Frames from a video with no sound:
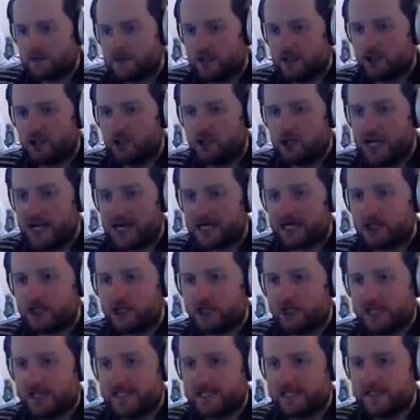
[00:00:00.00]
I don't see jack
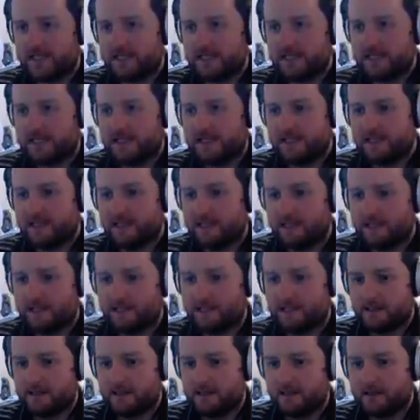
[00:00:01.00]
shit. There he is.
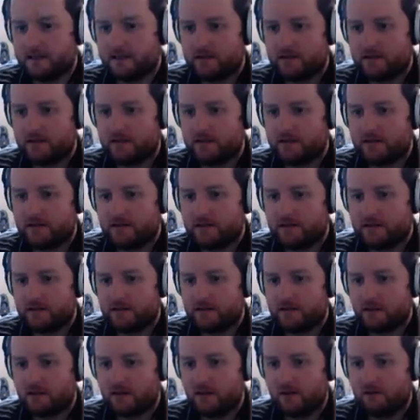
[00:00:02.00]

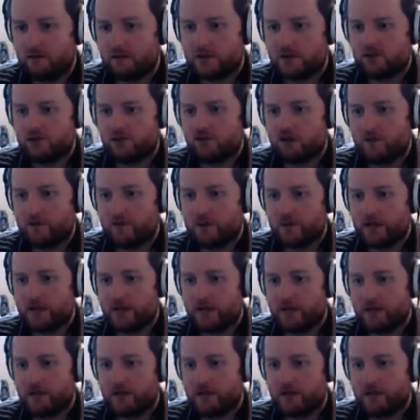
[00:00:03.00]
Oh, there's drop